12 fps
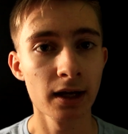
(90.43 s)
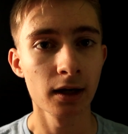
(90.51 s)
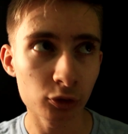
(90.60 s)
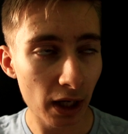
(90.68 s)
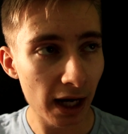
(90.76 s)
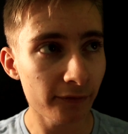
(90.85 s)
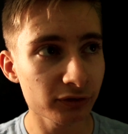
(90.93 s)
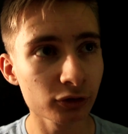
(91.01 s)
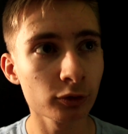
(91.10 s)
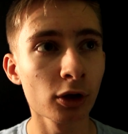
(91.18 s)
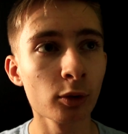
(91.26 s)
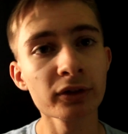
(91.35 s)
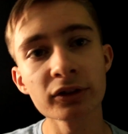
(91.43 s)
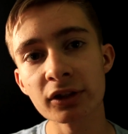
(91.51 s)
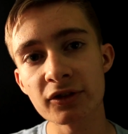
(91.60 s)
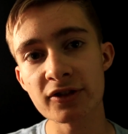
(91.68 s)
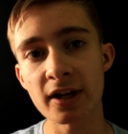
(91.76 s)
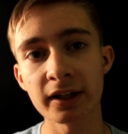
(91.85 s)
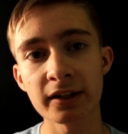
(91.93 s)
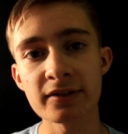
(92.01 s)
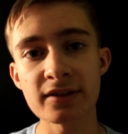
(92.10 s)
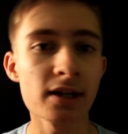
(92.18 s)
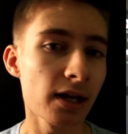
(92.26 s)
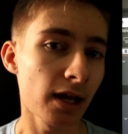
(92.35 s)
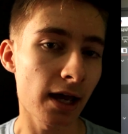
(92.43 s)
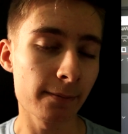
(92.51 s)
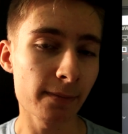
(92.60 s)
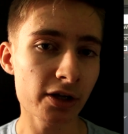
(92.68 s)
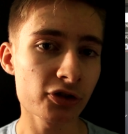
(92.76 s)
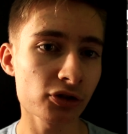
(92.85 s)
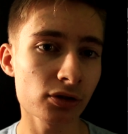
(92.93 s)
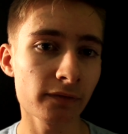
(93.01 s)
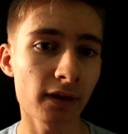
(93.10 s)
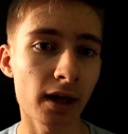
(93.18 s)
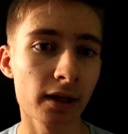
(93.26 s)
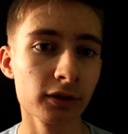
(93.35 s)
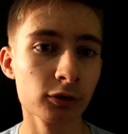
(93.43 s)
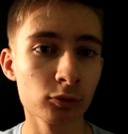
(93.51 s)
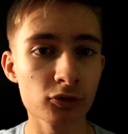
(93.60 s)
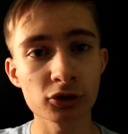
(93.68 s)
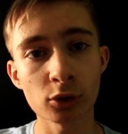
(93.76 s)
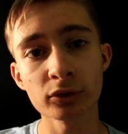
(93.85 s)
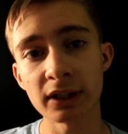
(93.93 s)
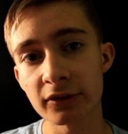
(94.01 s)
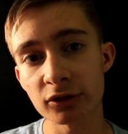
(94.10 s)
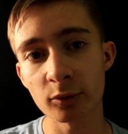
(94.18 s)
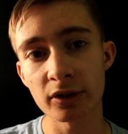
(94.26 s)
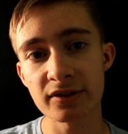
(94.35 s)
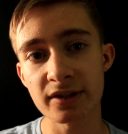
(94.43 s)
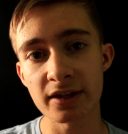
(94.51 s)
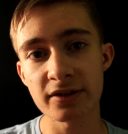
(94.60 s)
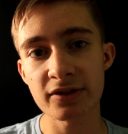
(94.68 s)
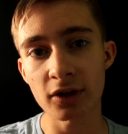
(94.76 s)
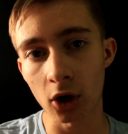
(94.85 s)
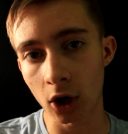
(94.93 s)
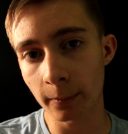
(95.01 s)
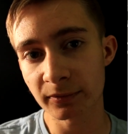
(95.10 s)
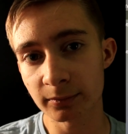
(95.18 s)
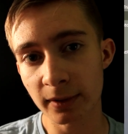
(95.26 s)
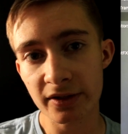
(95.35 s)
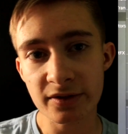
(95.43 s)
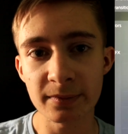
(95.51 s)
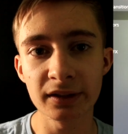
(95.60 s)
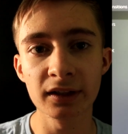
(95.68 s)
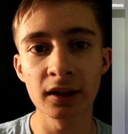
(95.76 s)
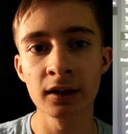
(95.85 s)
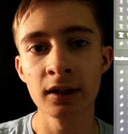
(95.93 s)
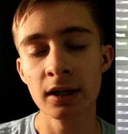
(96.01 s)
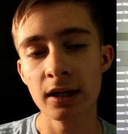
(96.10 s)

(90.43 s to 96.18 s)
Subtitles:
You have to go into your settings and make sure that you scroll down to where it says optimize media,